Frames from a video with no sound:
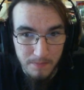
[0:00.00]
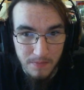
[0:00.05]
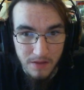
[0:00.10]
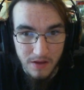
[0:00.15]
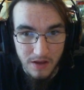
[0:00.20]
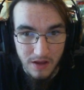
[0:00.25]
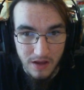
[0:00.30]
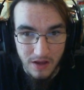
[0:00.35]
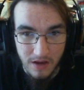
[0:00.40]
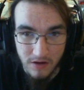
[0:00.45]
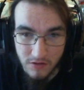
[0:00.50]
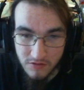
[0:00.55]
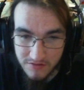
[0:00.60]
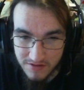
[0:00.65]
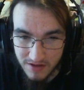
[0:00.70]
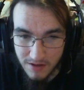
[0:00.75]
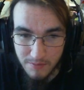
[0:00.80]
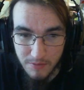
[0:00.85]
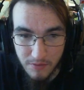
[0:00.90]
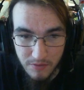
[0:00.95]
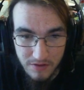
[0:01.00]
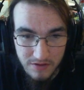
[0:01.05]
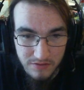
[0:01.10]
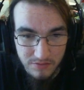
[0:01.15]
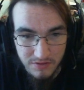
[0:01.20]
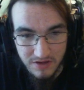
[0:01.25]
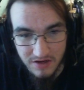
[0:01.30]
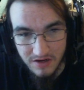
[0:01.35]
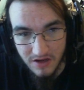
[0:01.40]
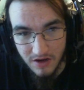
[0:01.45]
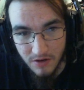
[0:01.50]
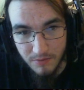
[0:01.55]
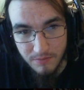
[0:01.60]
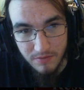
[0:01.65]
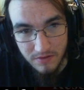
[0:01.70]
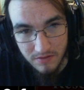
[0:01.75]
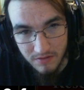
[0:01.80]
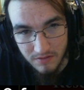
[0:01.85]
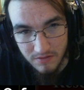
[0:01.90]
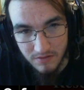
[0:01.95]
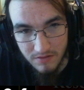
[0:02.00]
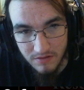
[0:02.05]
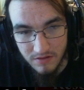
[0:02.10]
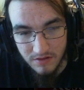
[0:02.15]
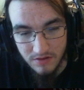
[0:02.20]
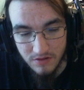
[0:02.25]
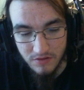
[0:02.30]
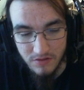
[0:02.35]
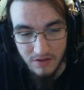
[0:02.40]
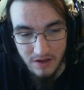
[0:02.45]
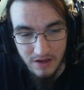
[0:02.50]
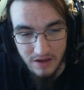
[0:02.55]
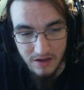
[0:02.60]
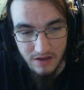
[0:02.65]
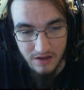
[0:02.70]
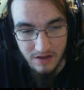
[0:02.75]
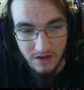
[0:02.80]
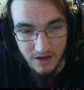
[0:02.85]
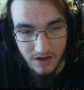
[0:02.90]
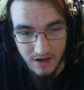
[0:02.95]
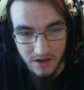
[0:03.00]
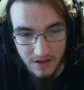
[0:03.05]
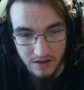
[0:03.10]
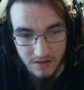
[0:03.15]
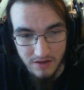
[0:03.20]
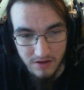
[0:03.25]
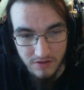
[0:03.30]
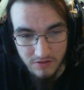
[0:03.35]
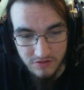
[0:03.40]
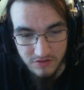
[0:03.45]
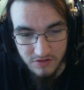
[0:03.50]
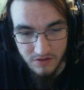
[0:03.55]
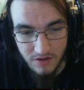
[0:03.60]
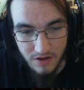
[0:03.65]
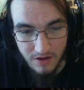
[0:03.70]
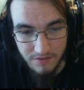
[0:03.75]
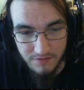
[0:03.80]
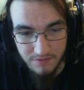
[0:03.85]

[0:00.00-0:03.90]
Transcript: And there's a couple ways we can help do that that I'll show off